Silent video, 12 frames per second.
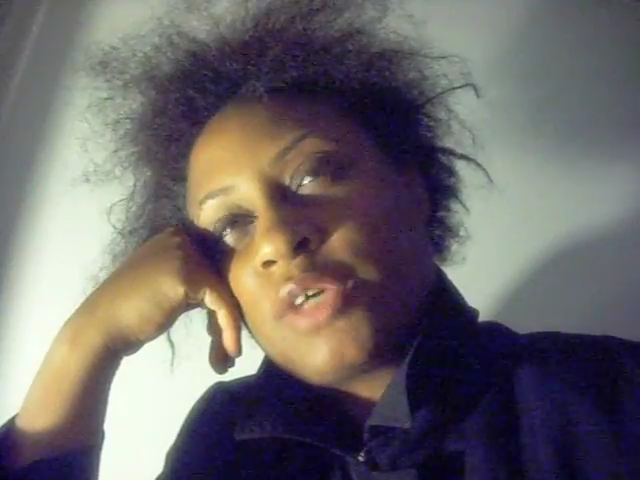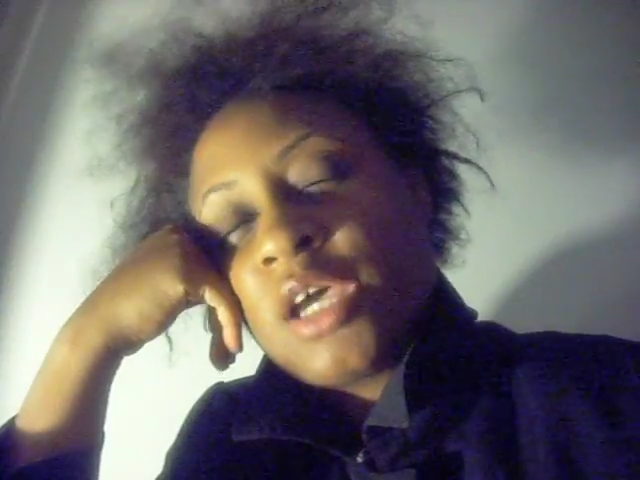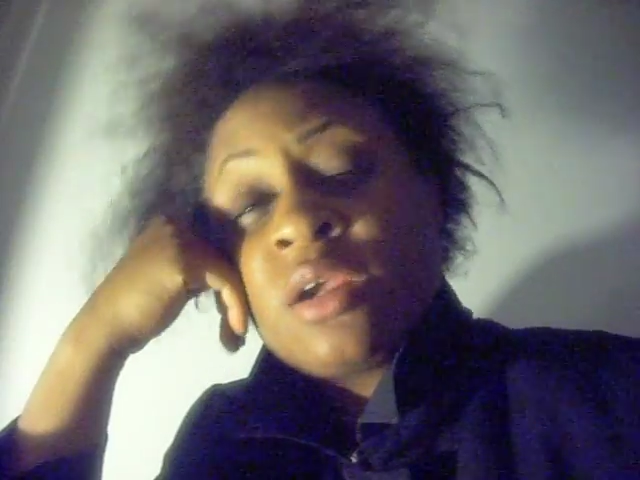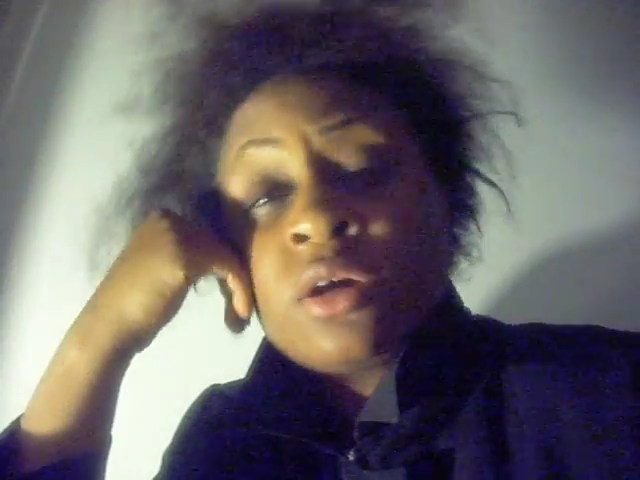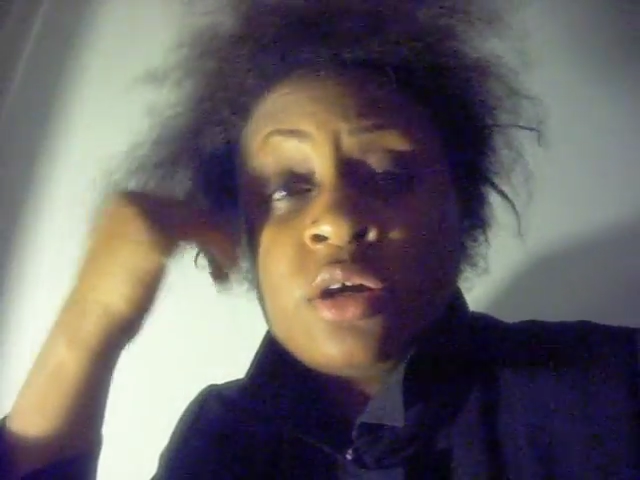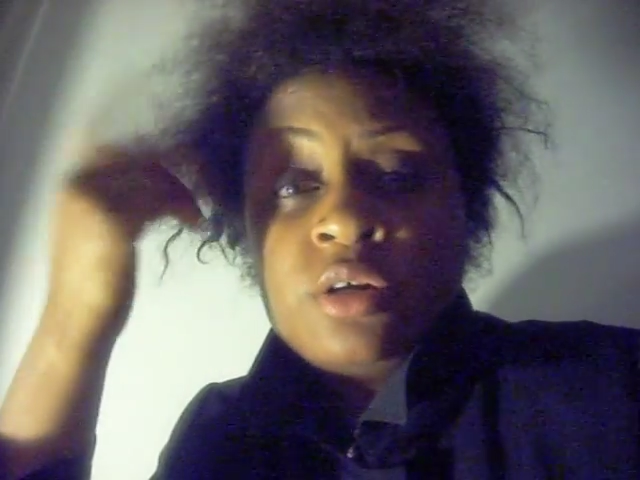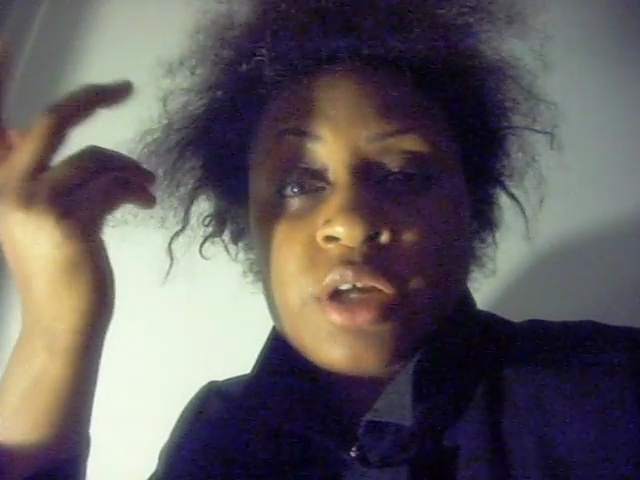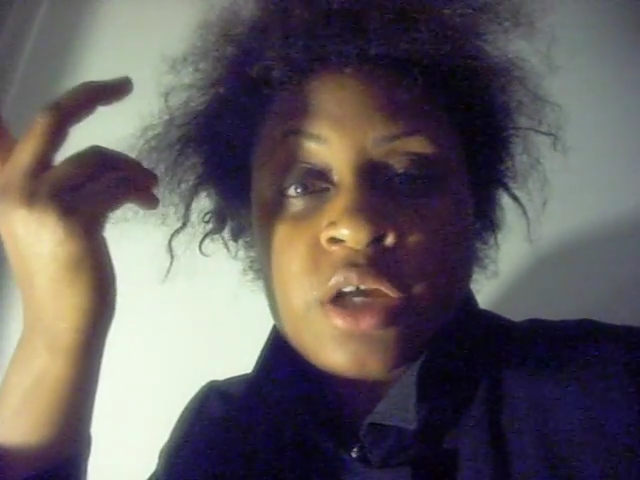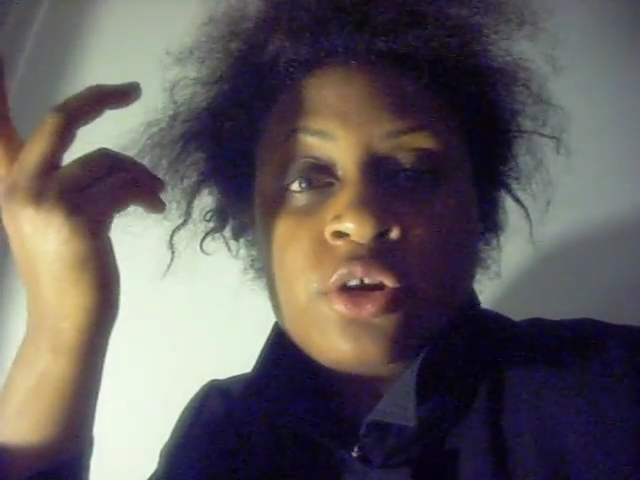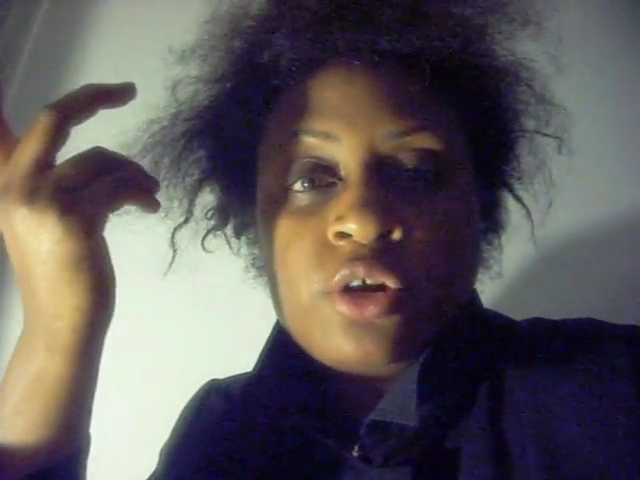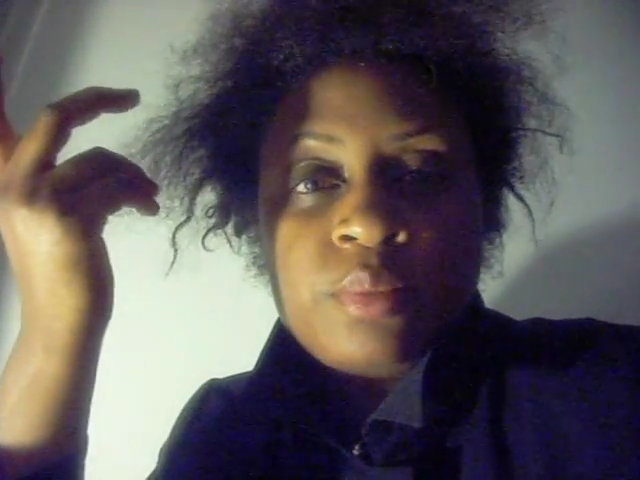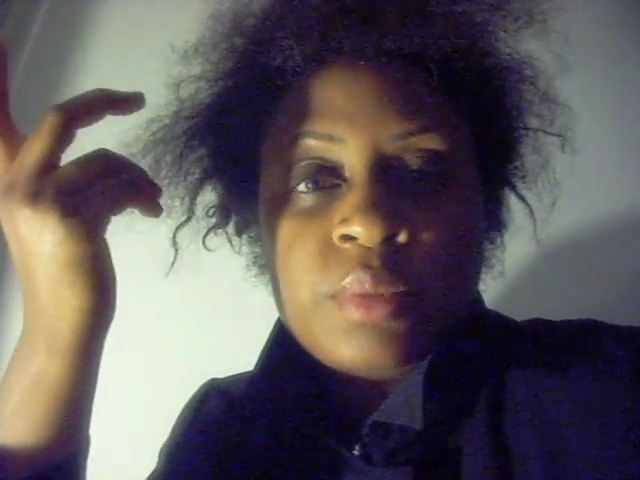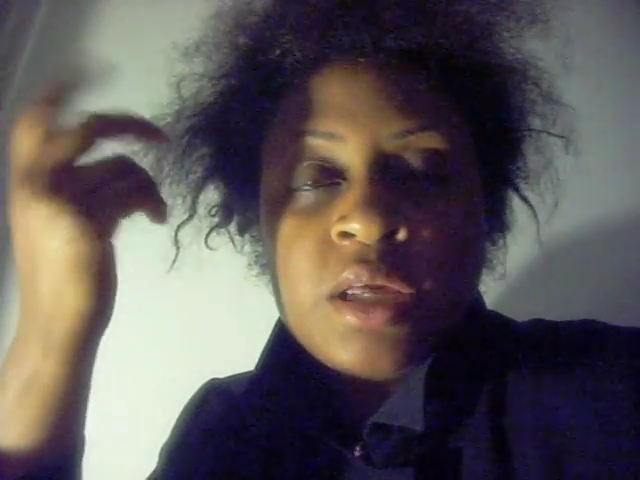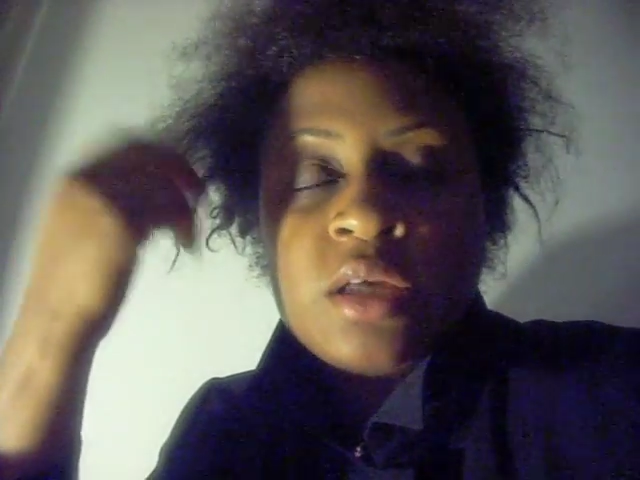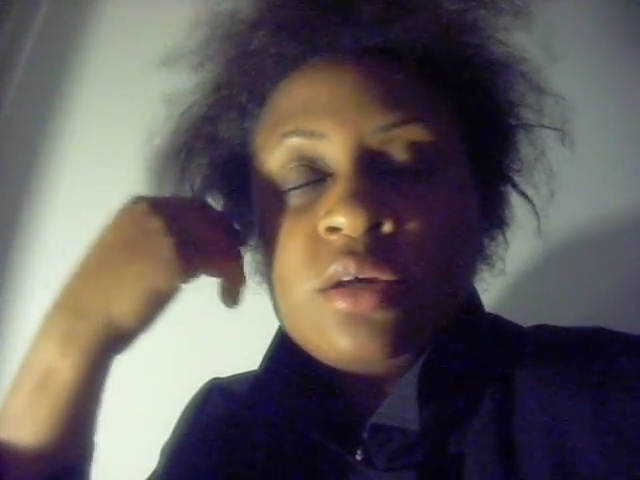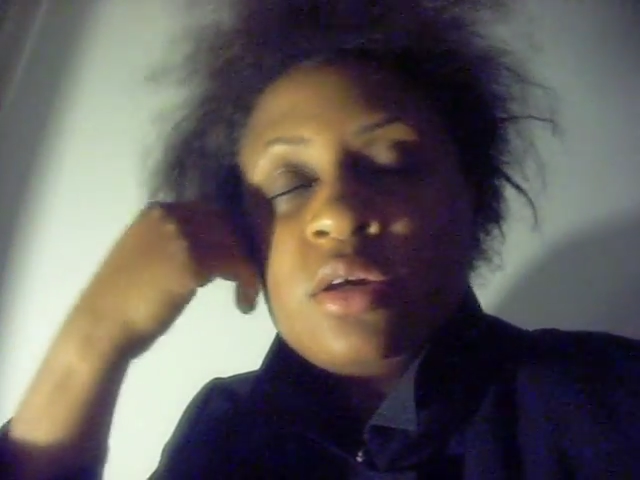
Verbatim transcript: it hurt, it hurt me.